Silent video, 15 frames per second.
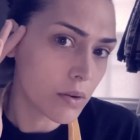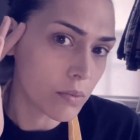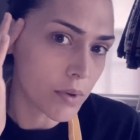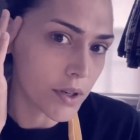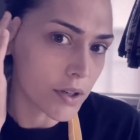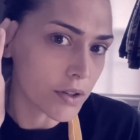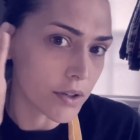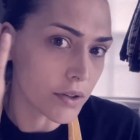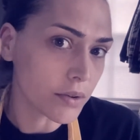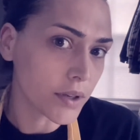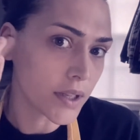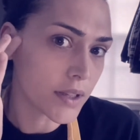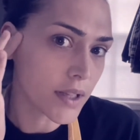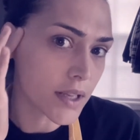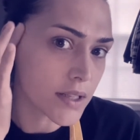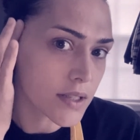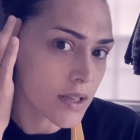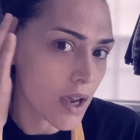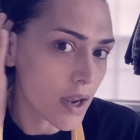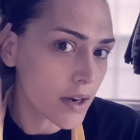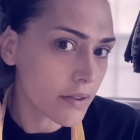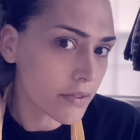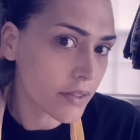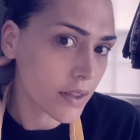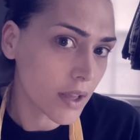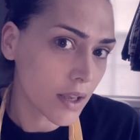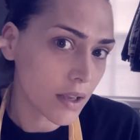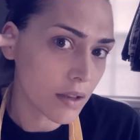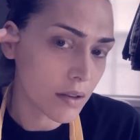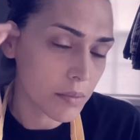when you're doing this kind of
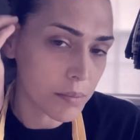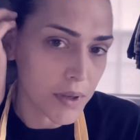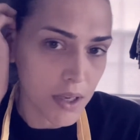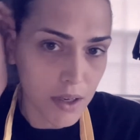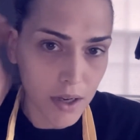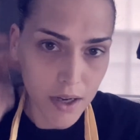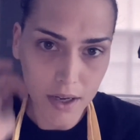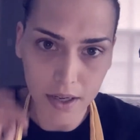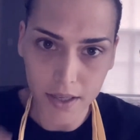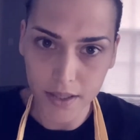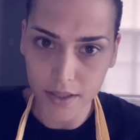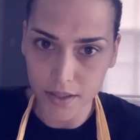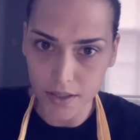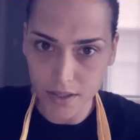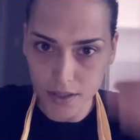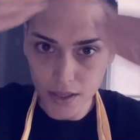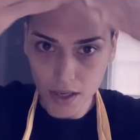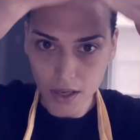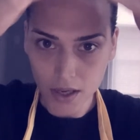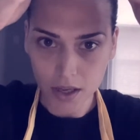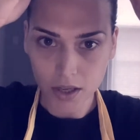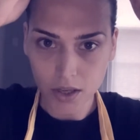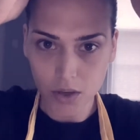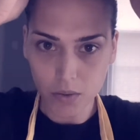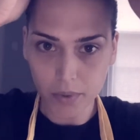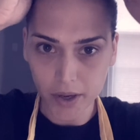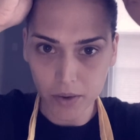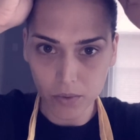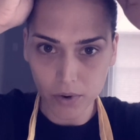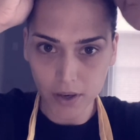thing, because you
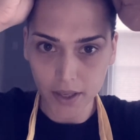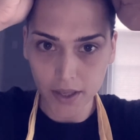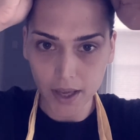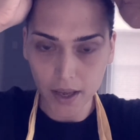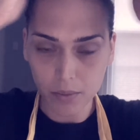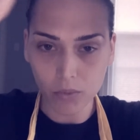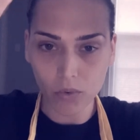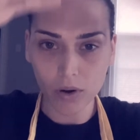might want to get more